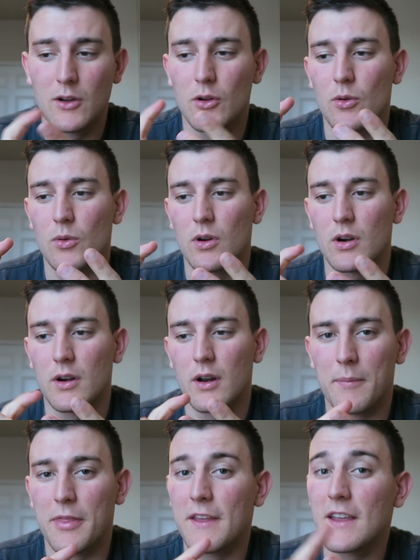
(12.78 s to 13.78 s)
who
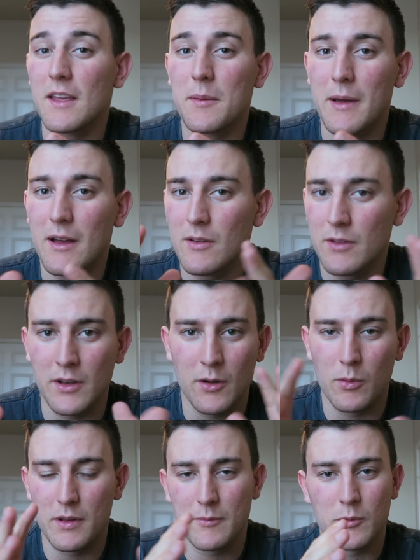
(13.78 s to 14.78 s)
are thinking about,
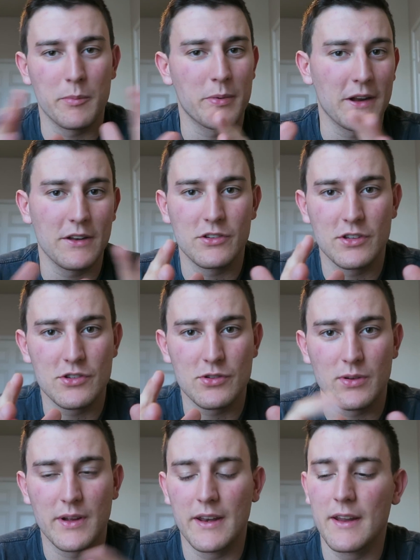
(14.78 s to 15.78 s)
what branch to
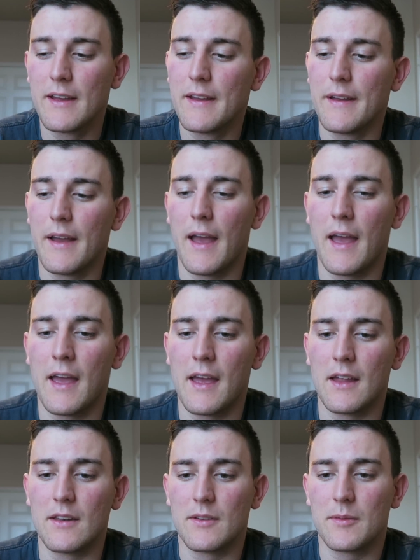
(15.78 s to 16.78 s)
join,
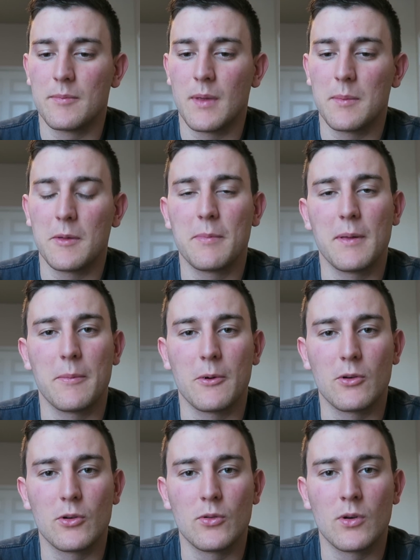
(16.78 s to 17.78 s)
and maybe
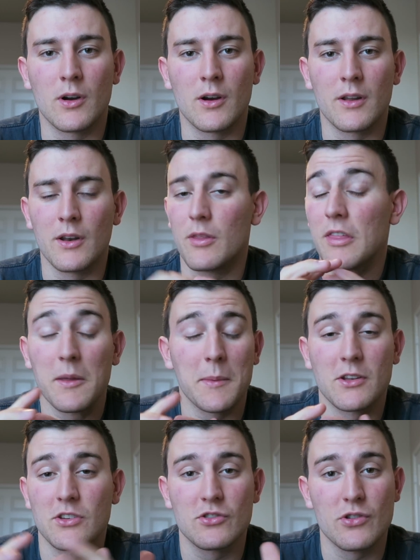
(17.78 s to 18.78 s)
people who are, thinking
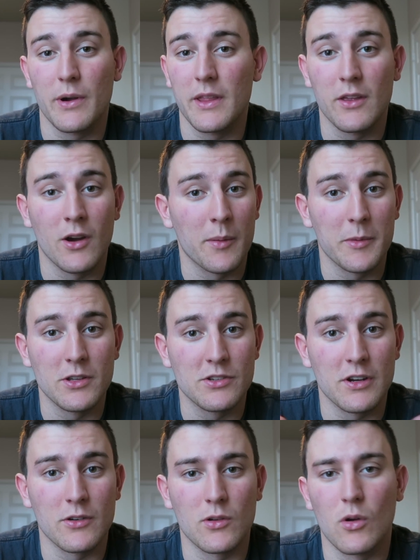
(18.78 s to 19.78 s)
about just joining the army in
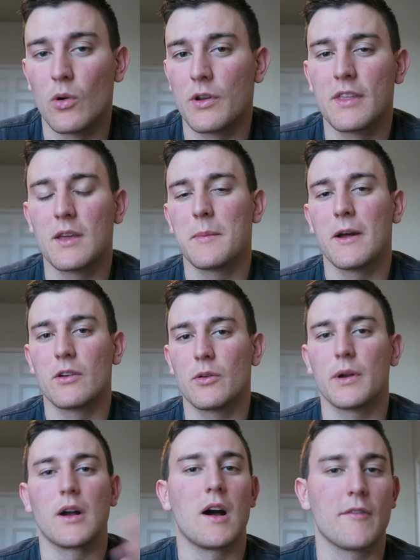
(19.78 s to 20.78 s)
general, or thinking about
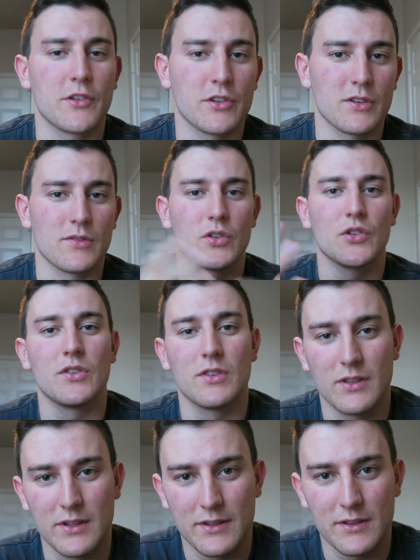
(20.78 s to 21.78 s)
going officer versus
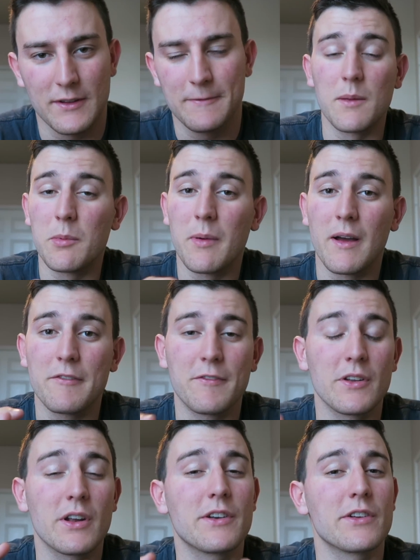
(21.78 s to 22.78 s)
enlisted. Keep in mind,
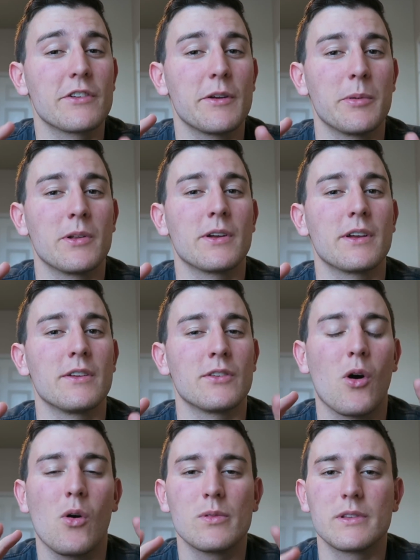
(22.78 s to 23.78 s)
field artillery bullock is
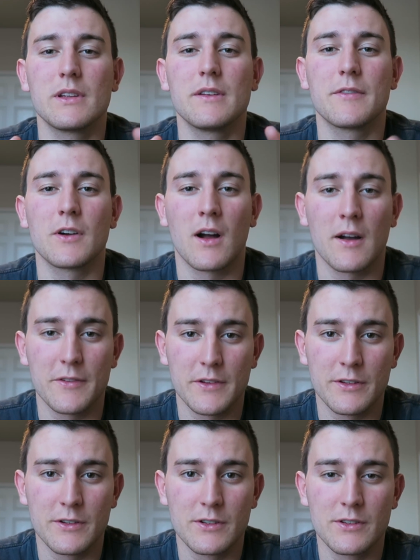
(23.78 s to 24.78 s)
only for
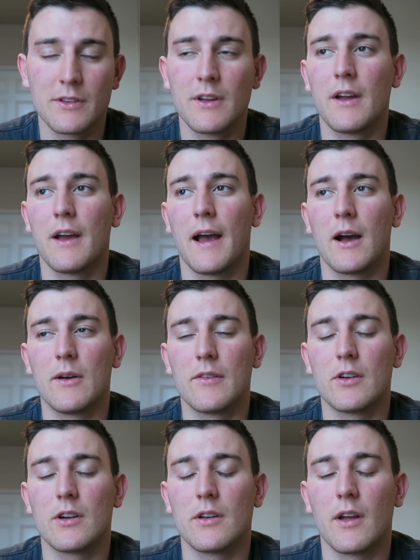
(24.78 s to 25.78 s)
officers.
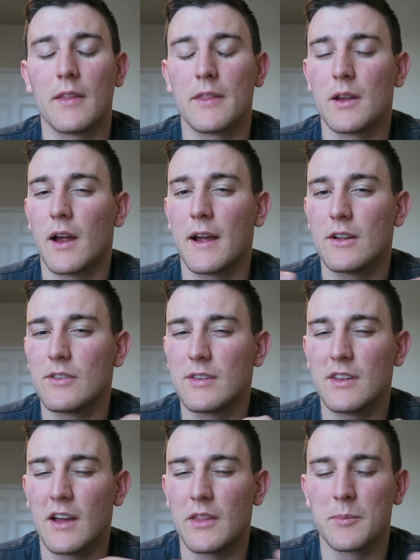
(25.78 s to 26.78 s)
However, I could
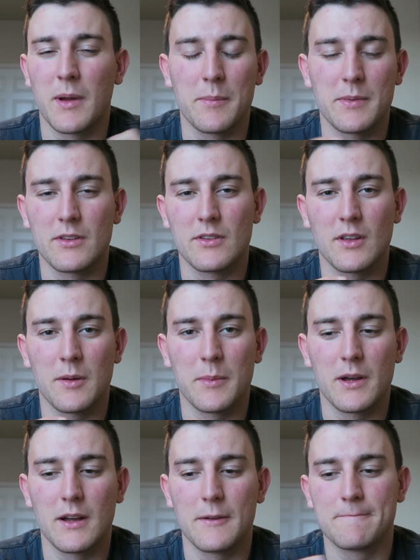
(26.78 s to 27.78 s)
see how there might be
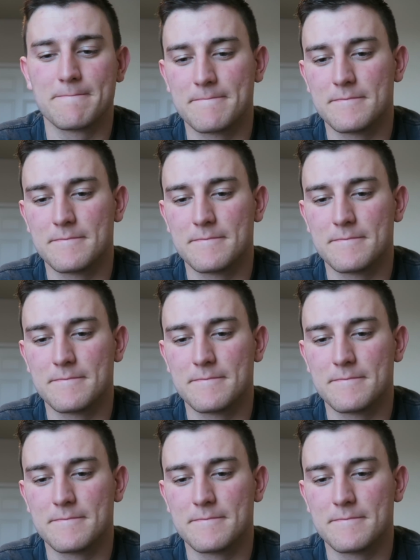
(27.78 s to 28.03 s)
some